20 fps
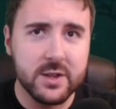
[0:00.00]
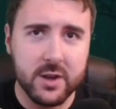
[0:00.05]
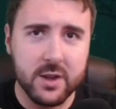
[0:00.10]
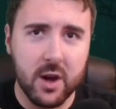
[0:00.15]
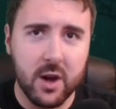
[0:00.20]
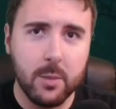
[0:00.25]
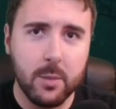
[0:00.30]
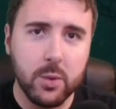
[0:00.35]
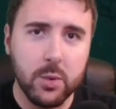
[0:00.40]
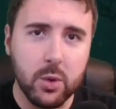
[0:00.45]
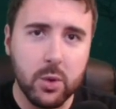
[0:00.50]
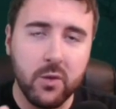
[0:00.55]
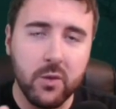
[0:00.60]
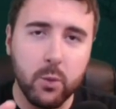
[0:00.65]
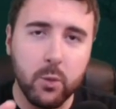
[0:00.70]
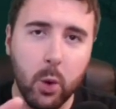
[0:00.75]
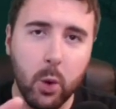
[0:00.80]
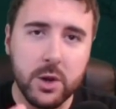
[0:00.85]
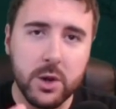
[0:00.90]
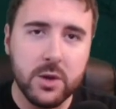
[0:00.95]
example
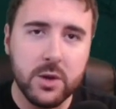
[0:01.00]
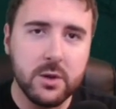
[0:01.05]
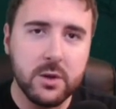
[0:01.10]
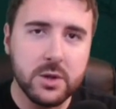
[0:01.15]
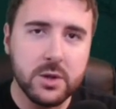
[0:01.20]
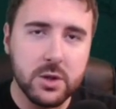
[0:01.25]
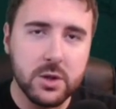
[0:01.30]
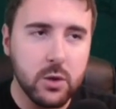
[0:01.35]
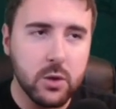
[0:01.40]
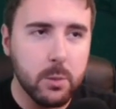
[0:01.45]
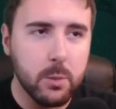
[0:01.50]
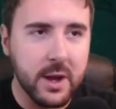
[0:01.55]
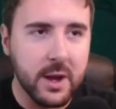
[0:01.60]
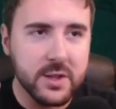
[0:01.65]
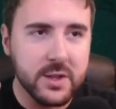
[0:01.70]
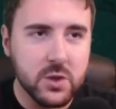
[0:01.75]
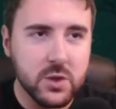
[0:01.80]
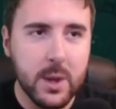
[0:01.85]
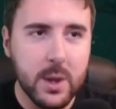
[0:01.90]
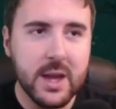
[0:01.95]
of what you can do
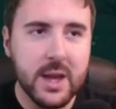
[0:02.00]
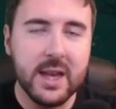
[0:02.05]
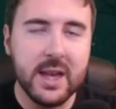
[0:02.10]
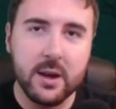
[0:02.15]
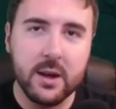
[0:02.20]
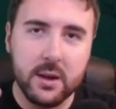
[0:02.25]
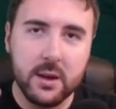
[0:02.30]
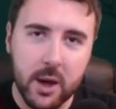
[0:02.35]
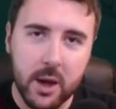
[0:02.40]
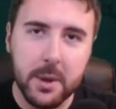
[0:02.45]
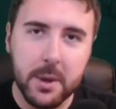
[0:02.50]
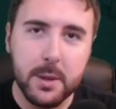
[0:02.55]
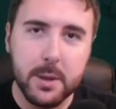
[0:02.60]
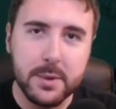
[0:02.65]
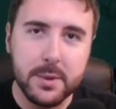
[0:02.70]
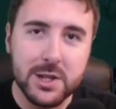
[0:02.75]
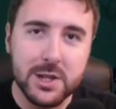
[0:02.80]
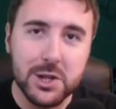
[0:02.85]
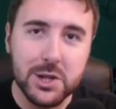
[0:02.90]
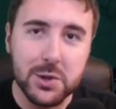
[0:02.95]
by tweaking a couple
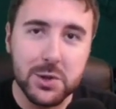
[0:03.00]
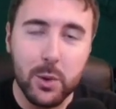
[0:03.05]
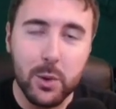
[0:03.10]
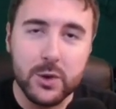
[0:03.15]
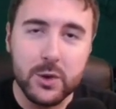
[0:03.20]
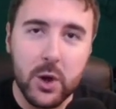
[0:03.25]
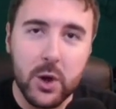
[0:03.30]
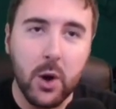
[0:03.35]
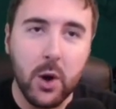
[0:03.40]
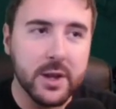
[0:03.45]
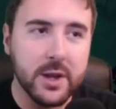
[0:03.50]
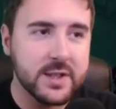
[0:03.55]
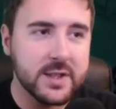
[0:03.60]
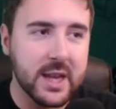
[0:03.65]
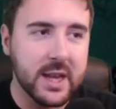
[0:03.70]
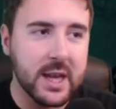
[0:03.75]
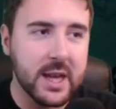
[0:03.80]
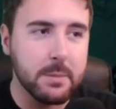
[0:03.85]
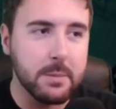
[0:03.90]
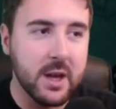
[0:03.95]
of positionals on a
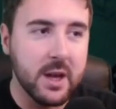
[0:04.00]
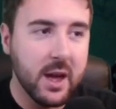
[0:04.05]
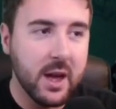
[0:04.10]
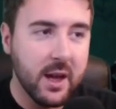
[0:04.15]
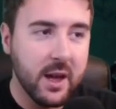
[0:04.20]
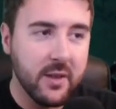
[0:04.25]
team.